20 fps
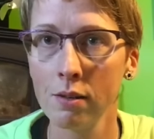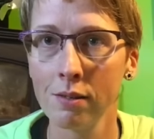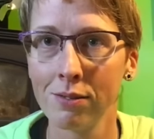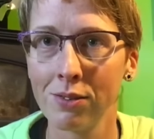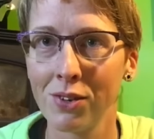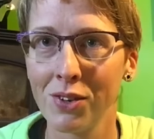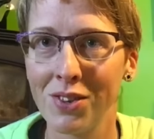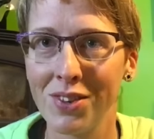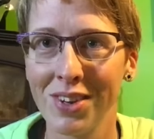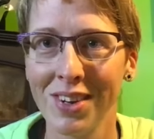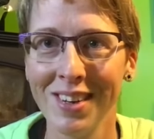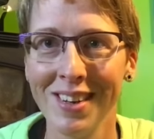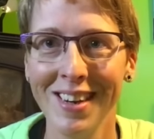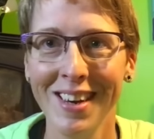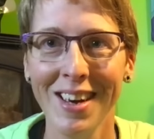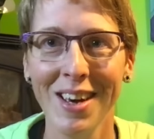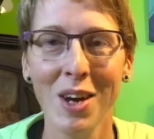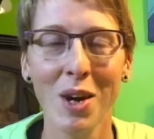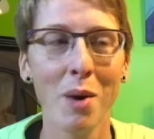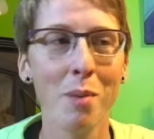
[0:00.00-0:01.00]
for the
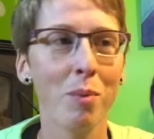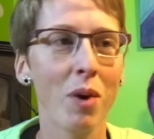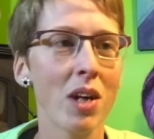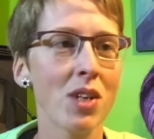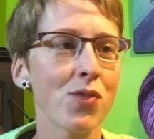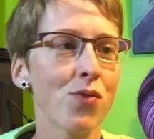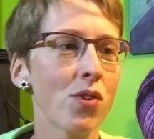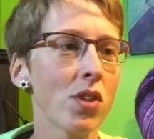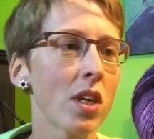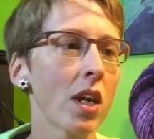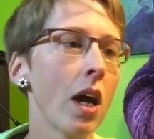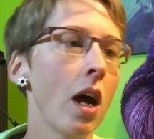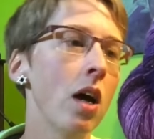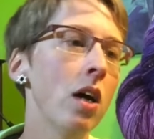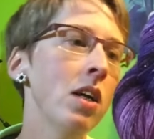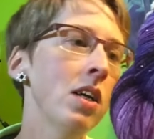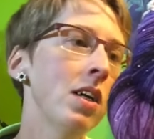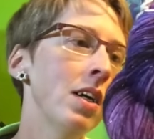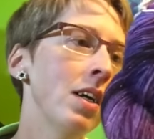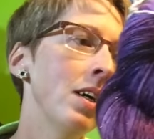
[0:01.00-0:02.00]
prize for the
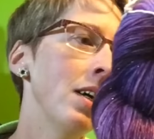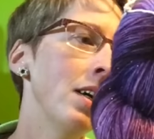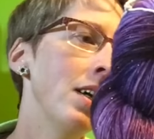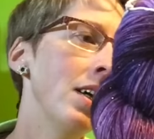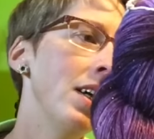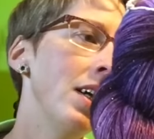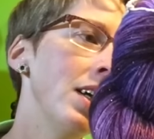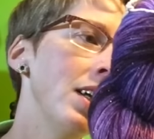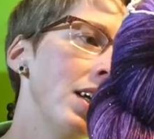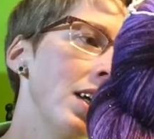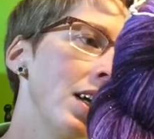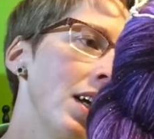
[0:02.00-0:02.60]
cow. It